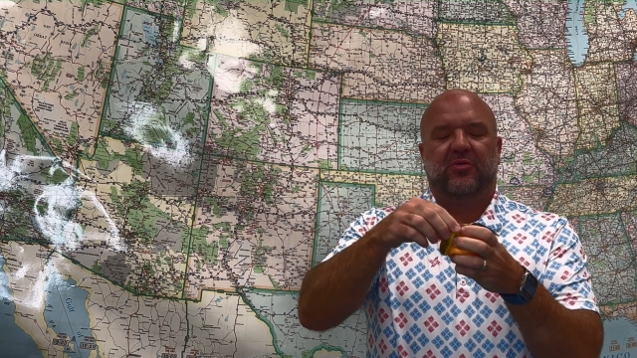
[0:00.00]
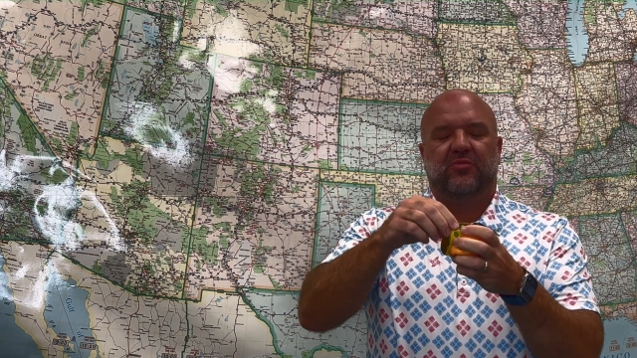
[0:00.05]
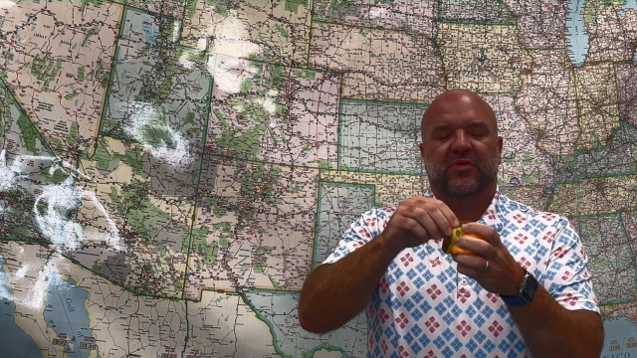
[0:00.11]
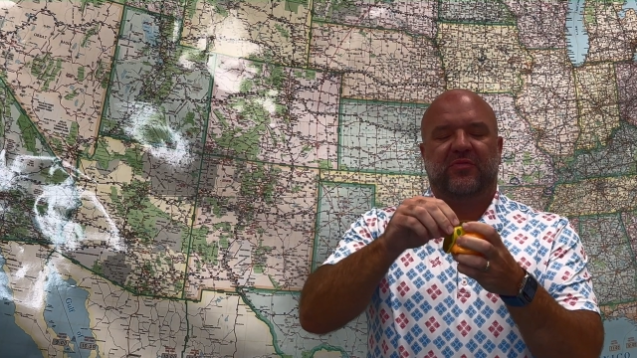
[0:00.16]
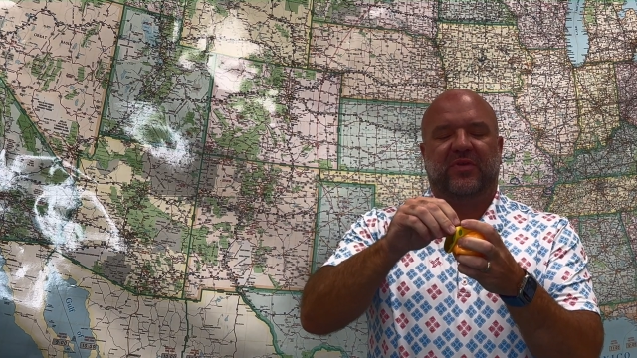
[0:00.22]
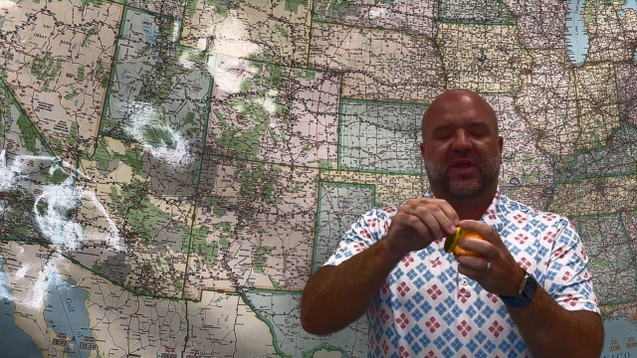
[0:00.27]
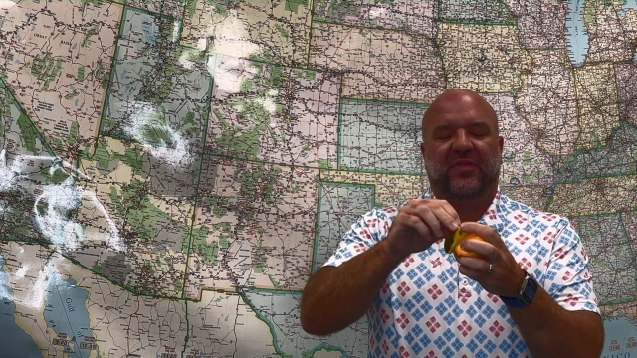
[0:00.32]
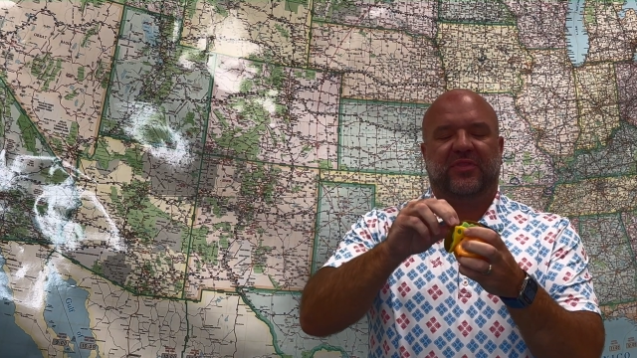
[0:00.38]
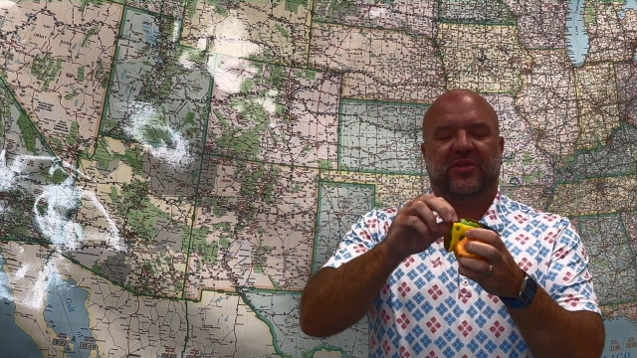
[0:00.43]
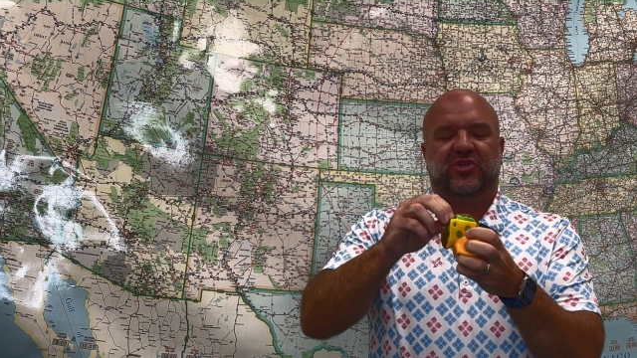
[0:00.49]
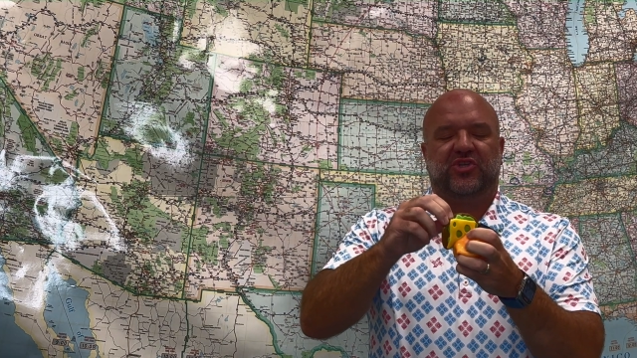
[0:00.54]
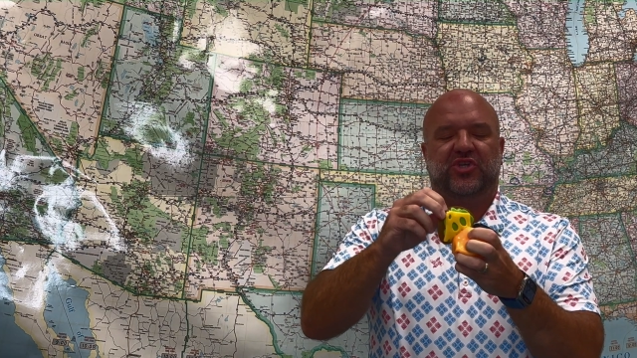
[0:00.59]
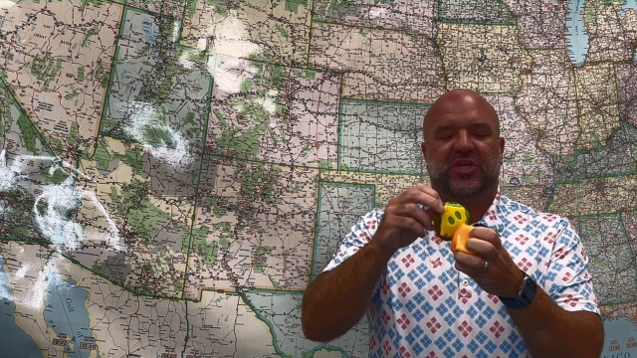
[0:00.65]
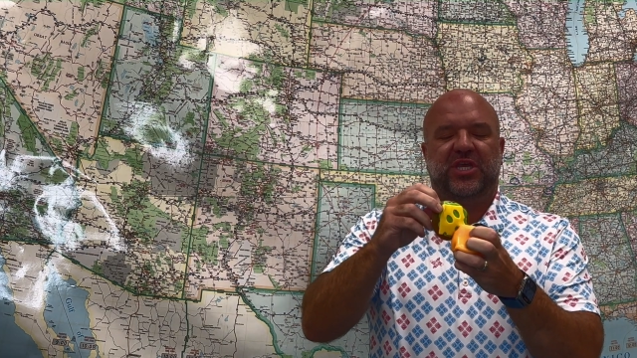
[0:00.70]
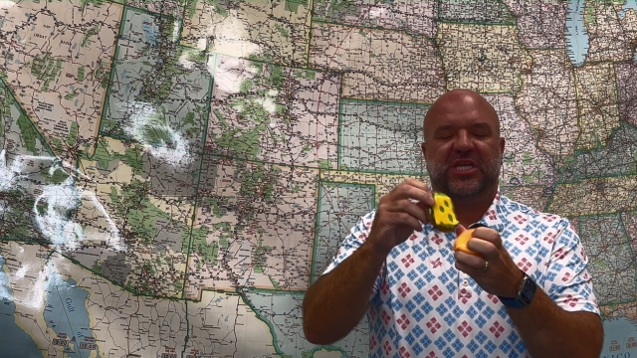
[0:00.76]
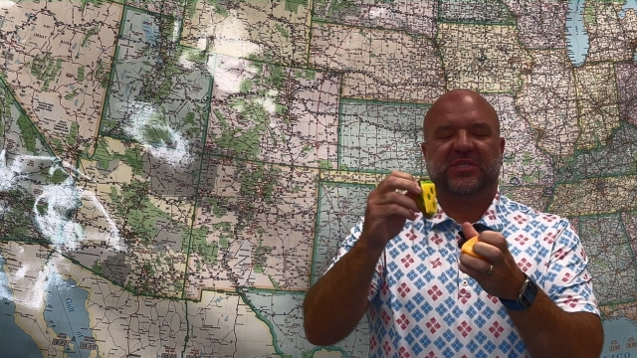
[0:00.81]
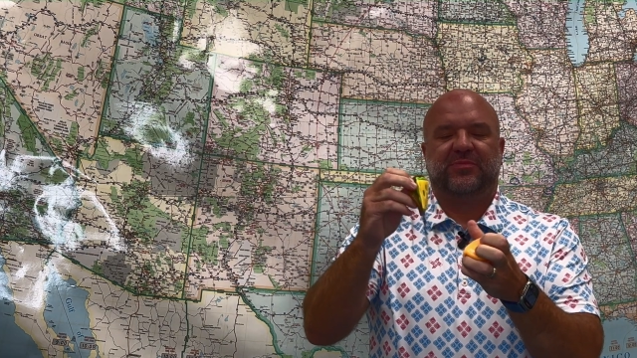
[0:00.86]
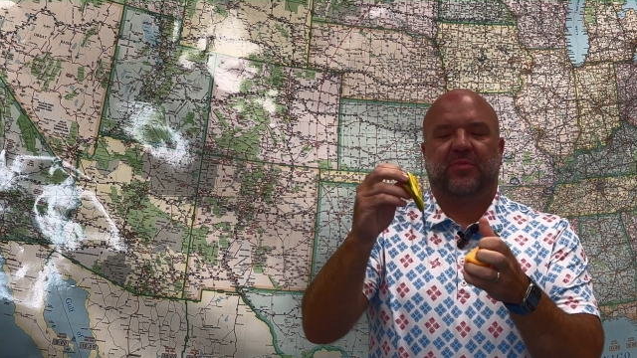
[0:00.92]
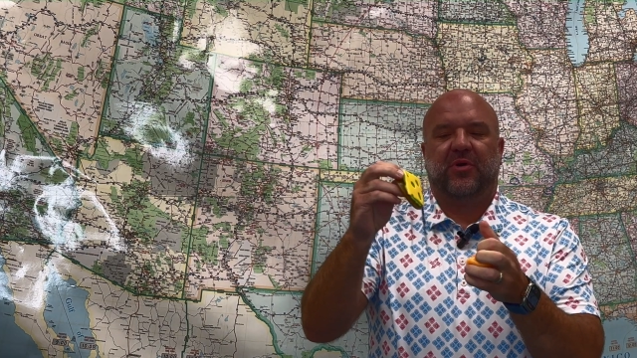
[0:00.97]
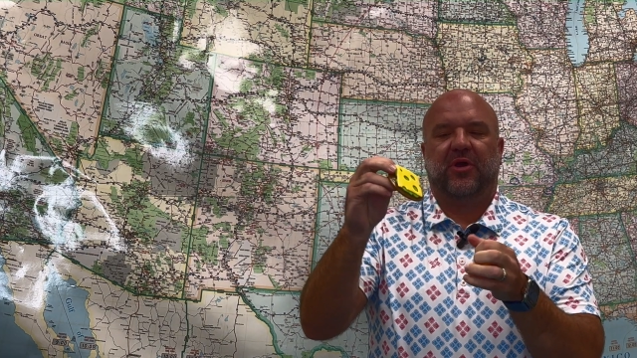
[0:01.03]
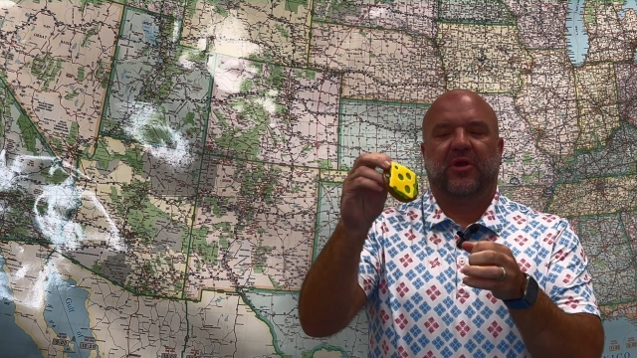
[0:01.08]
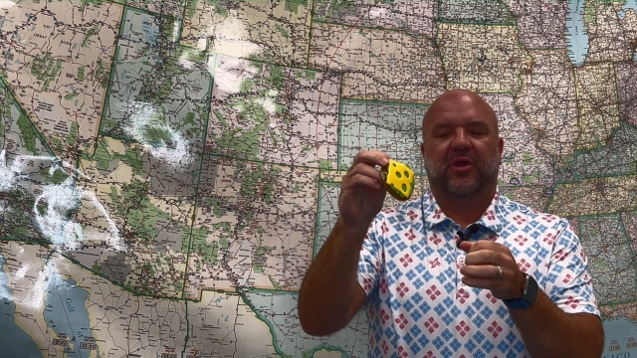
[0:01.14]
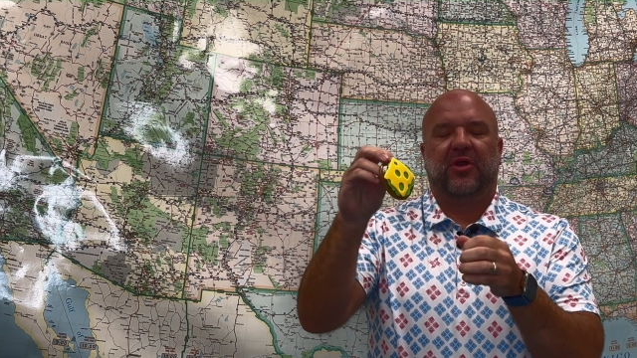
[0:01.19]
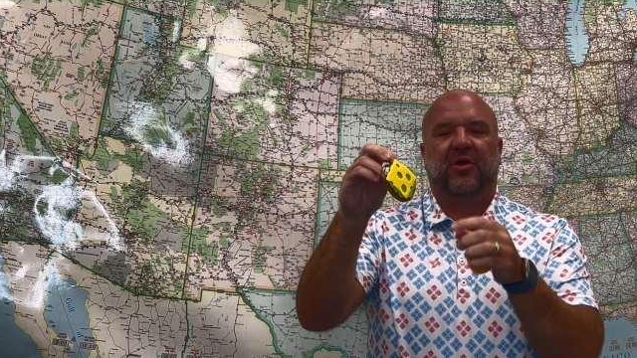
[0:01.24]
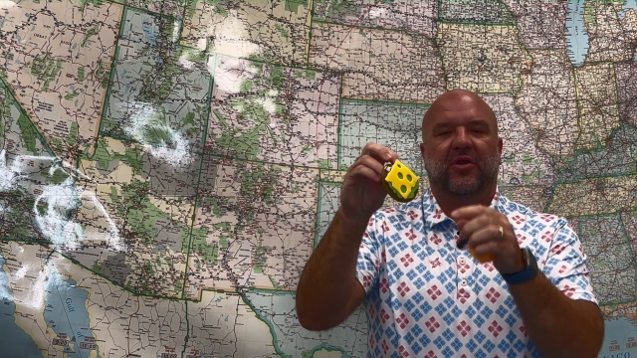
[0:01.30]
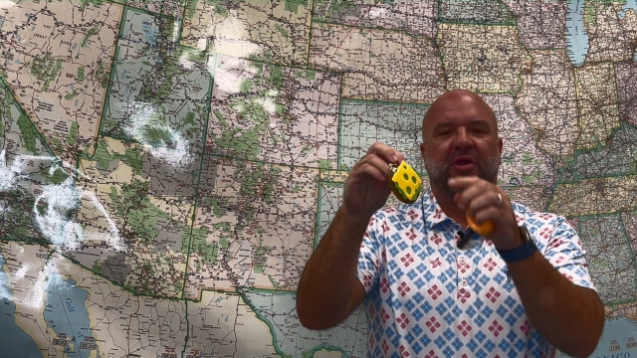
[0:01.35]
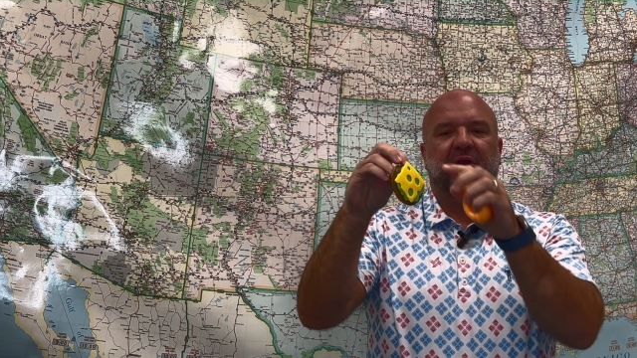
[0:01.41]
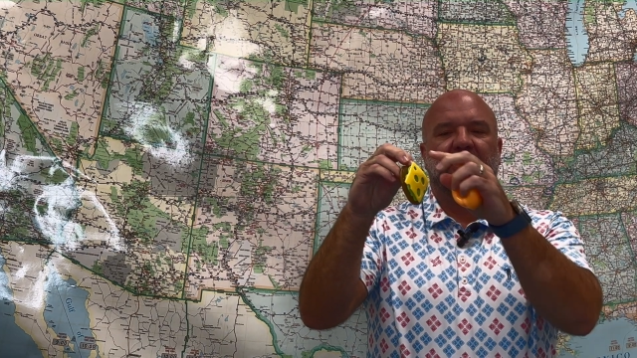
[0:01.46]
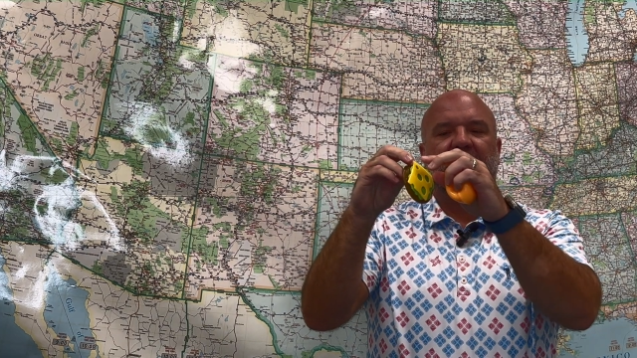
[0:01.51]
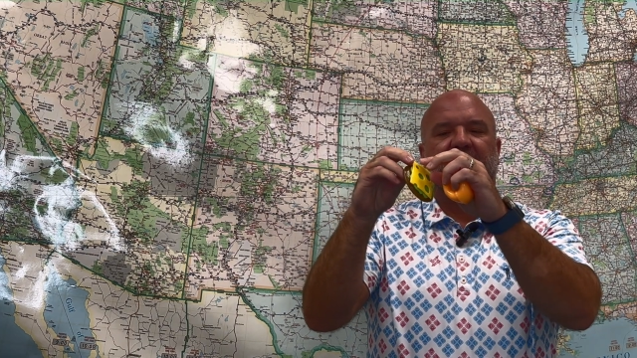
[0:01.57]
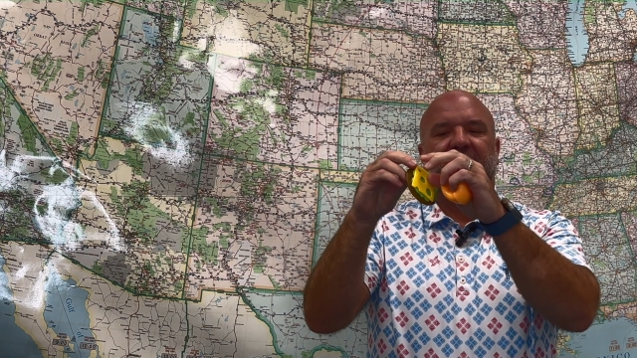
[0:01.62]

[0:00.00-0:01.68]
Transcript: we've got the cheeseburger,